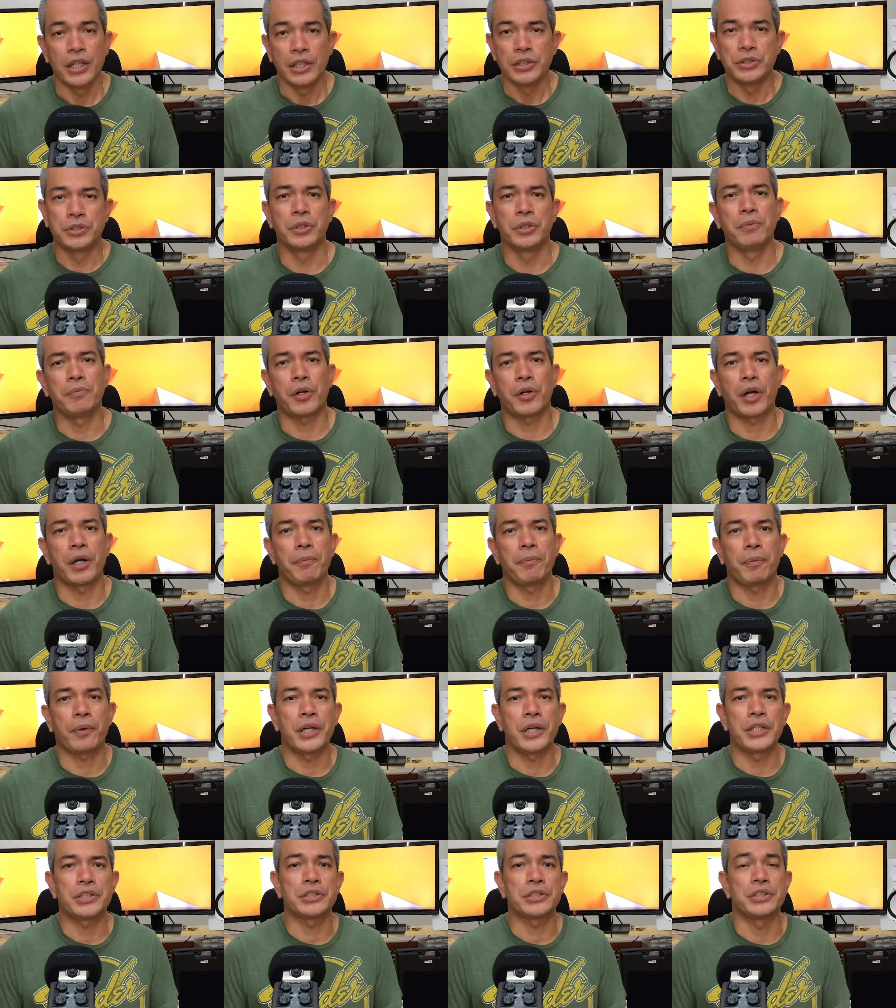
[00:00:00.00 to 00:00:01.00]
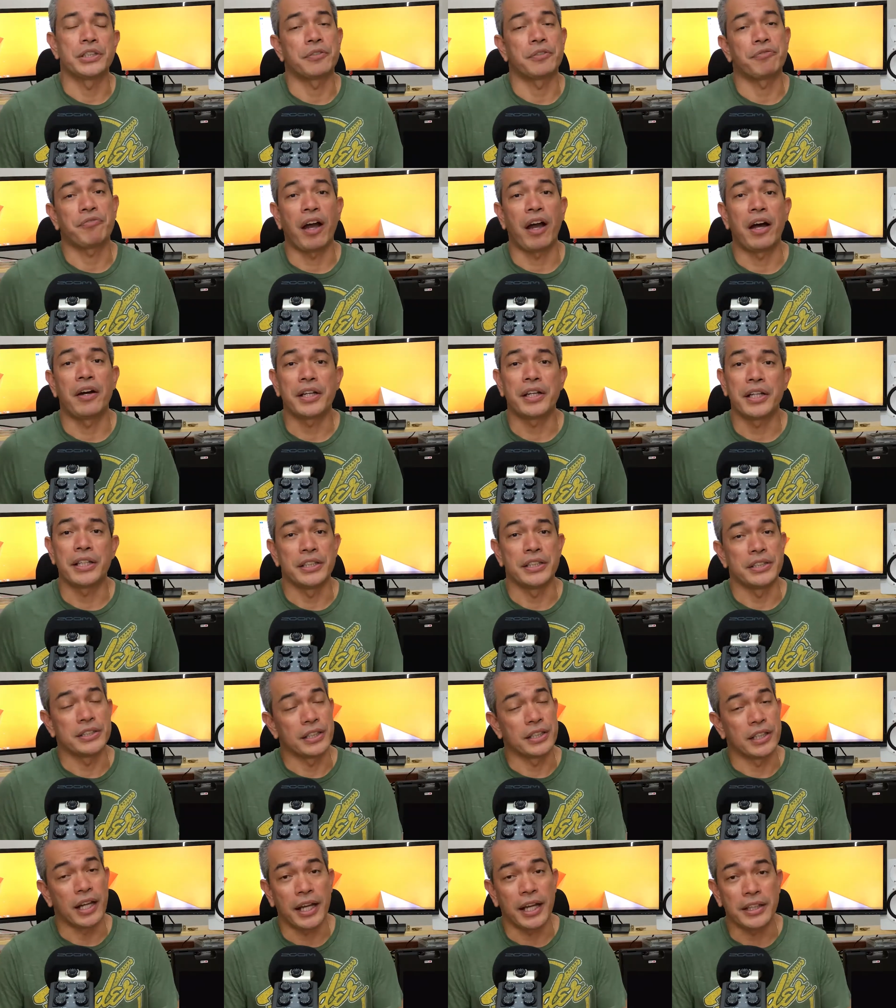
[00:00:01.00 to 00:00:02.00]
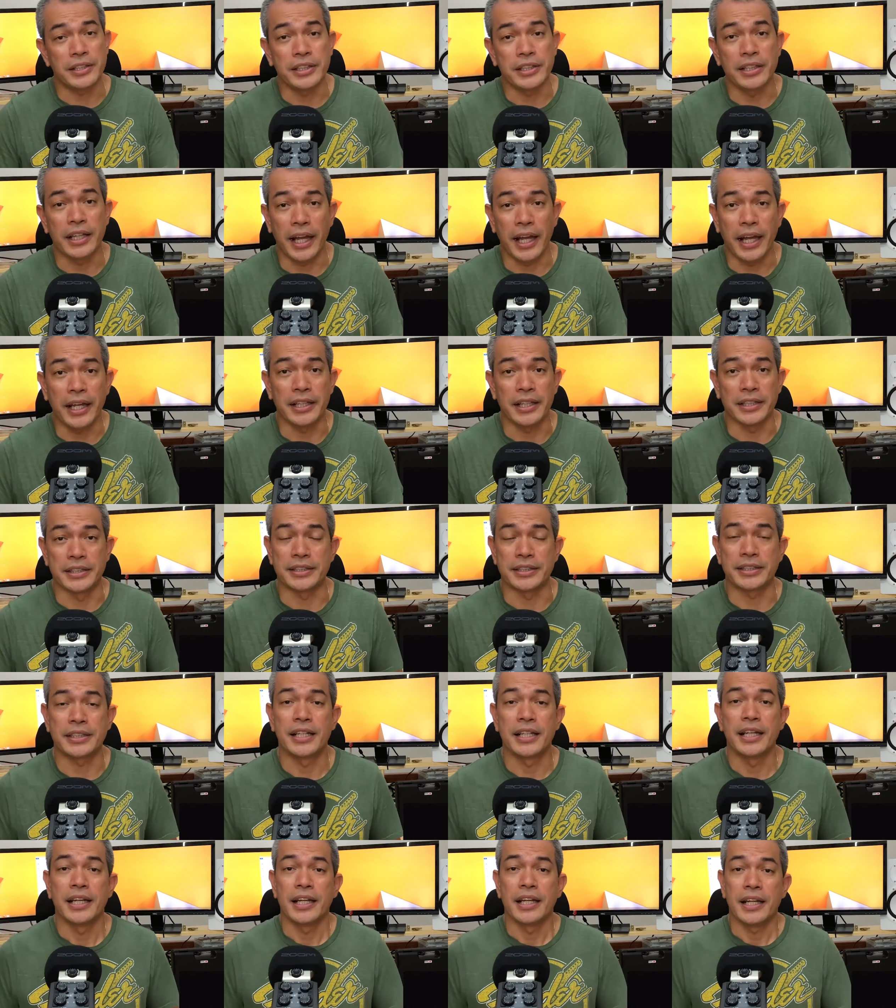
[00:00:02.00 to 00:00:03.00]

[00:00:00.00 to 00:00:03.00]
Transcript: Zoom Corporation is founded in the 1980s.